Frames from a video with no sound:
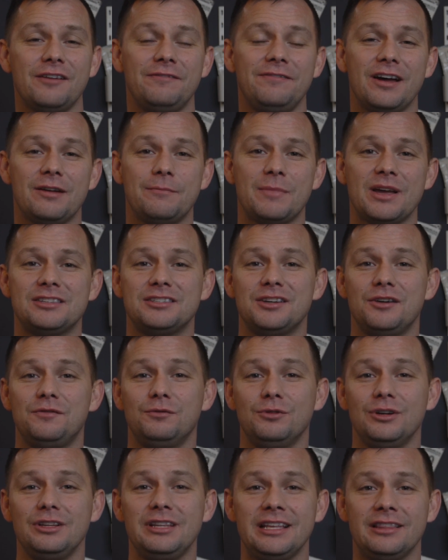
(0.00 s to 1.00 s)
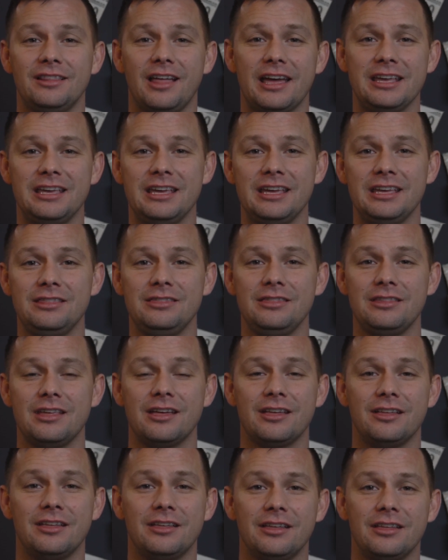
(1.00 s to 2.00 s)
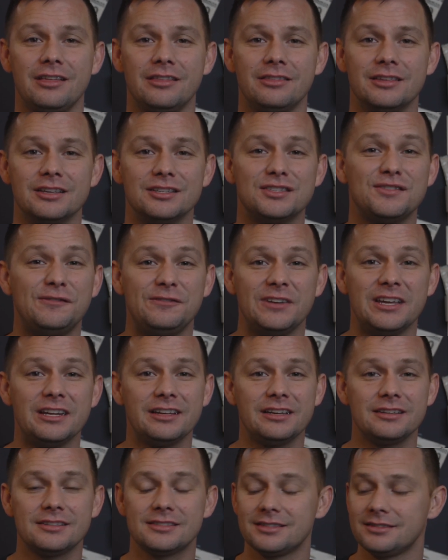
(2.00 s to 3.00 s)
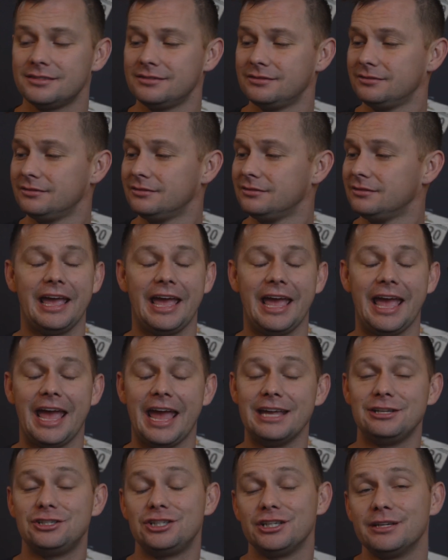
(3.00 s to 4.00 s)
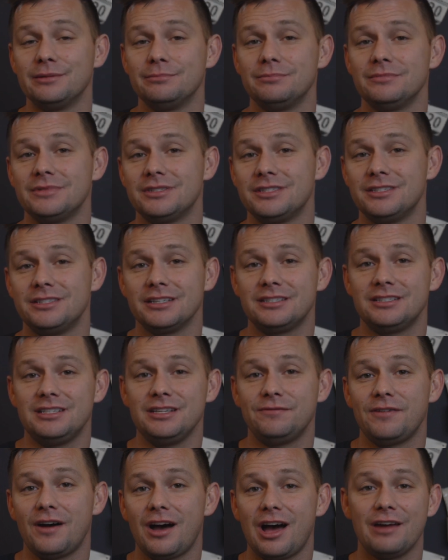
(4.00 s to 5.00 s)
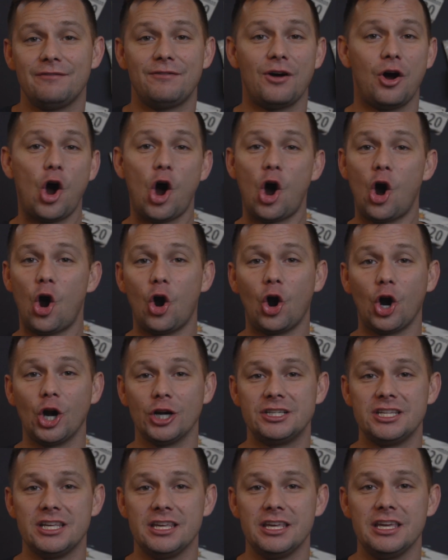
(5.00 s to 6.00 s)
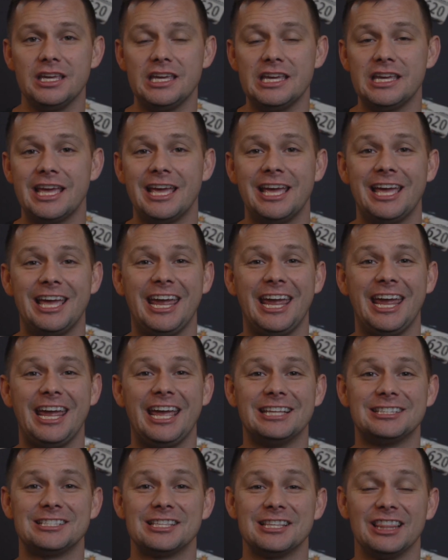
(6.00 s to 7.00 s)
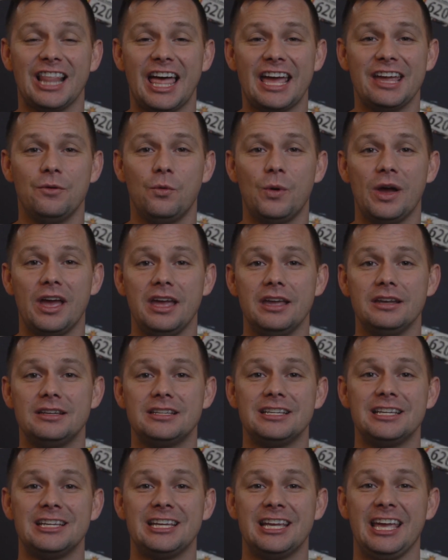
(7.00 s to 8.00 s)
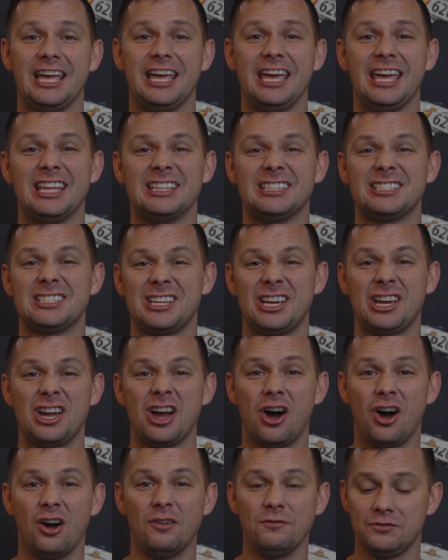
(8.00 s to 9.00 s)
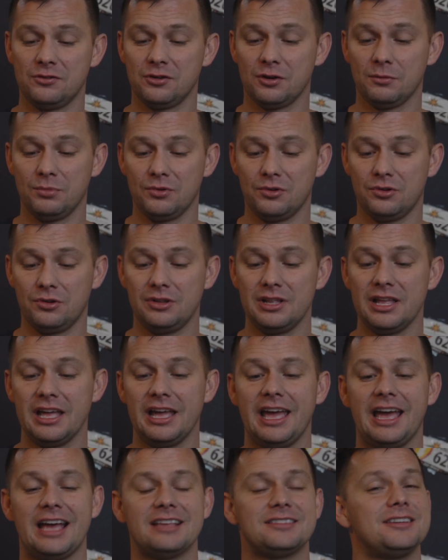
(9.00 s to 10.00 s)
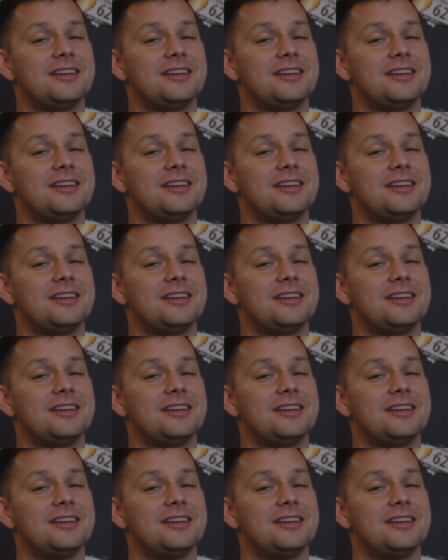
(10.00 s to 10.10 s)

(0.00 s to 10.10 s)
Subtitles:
I found myself really liking this Fenix HM65 RT. It's lightweight, it's comfortable, has a